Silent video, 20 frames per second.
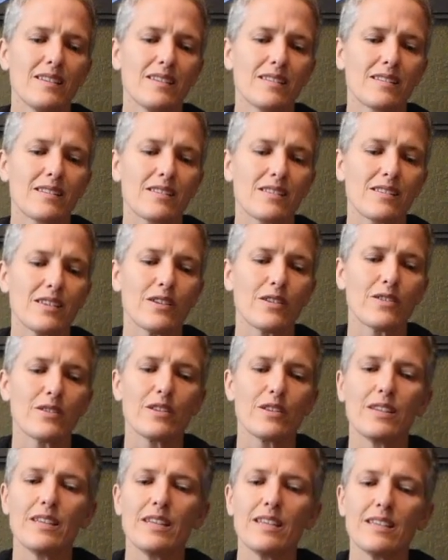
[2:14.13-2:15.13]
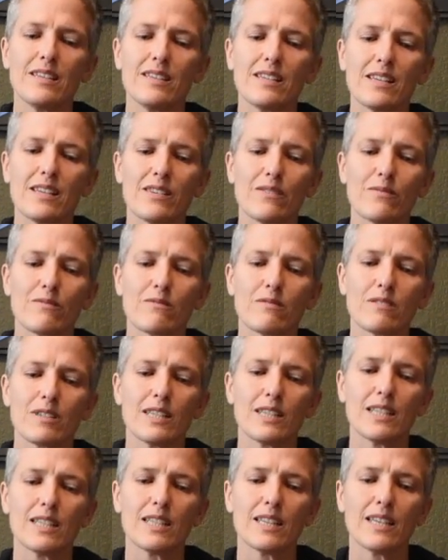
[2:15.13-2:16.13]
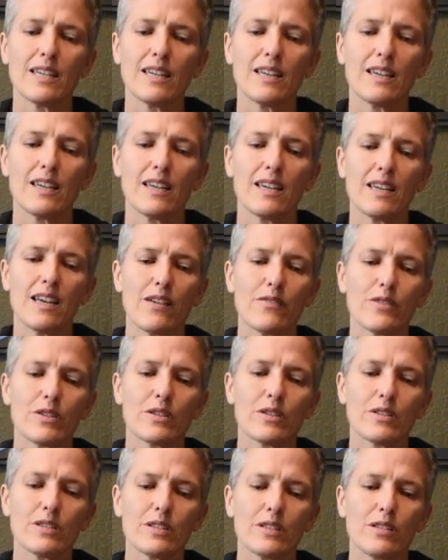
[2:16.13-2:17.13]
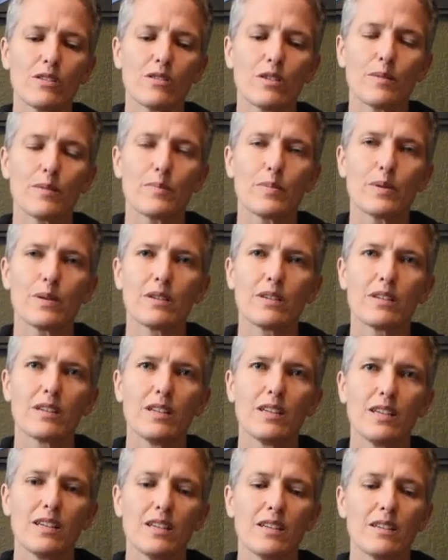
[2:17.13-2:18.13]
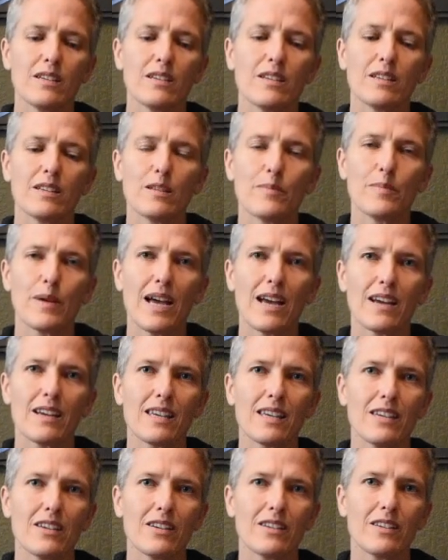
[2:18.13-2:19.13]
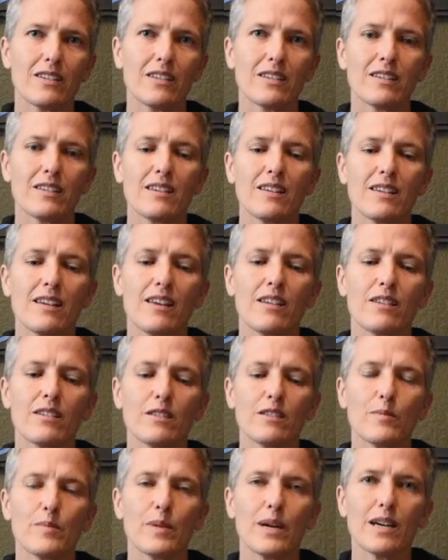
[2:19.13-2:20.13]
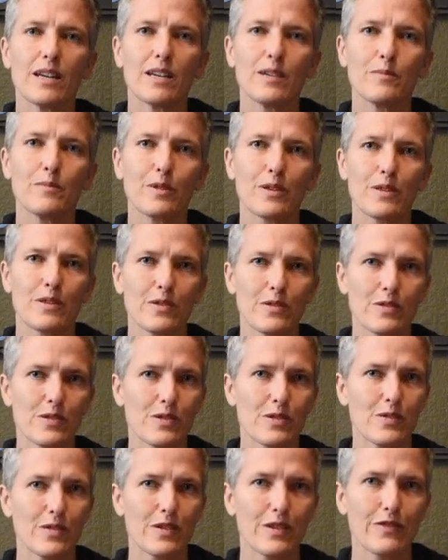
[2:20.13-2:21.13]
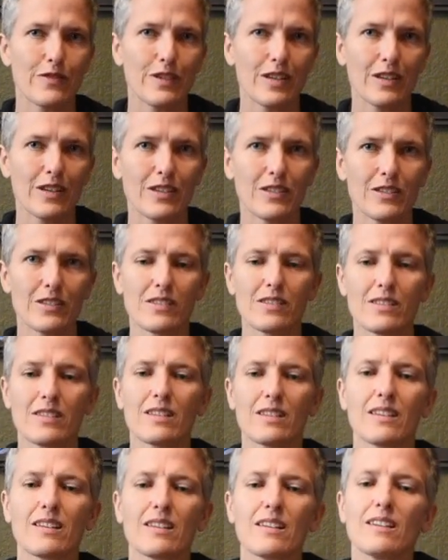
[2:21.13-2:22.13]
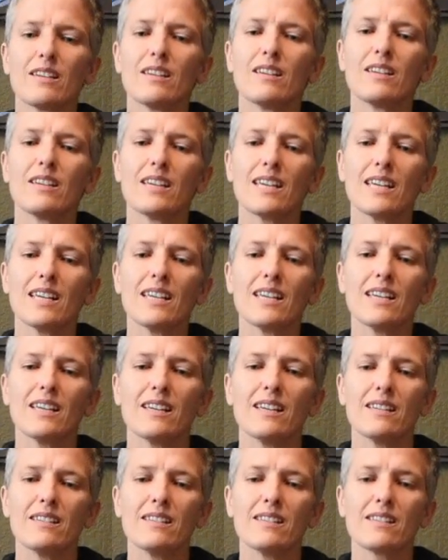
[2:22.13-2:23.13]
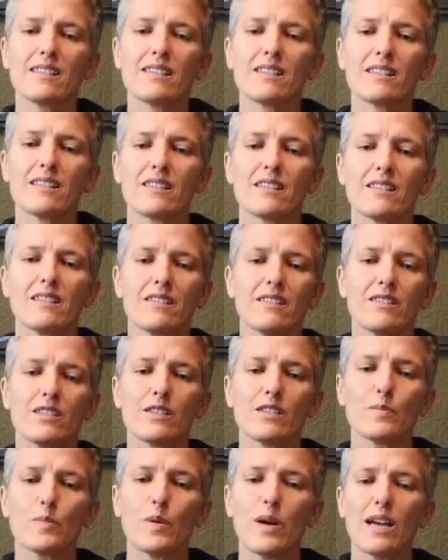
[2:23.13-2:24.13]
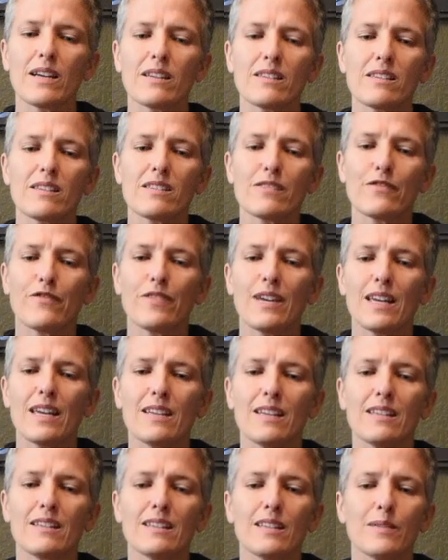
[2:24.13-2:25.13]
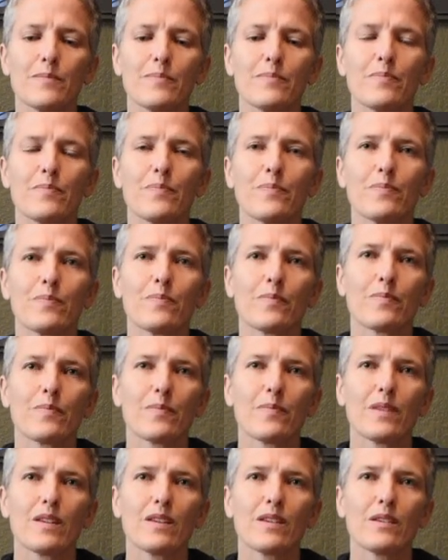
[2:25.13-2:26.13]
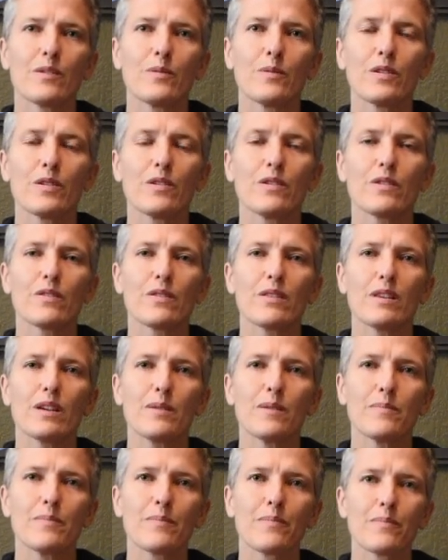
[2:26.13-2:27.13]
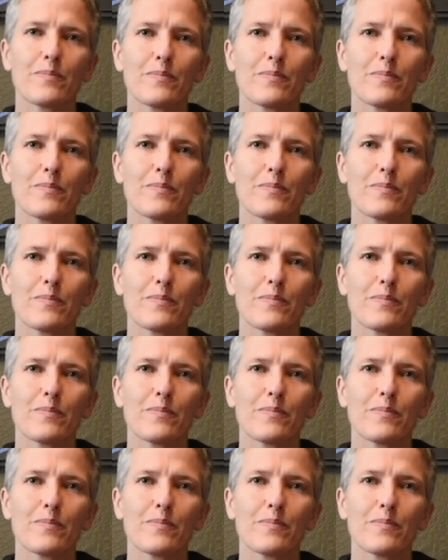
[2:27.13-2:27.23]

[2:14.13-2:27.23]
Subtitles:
So you need to really have a good grip on the back here and on the bottom with those 3 fingers, and just practice fanning them with your thumb.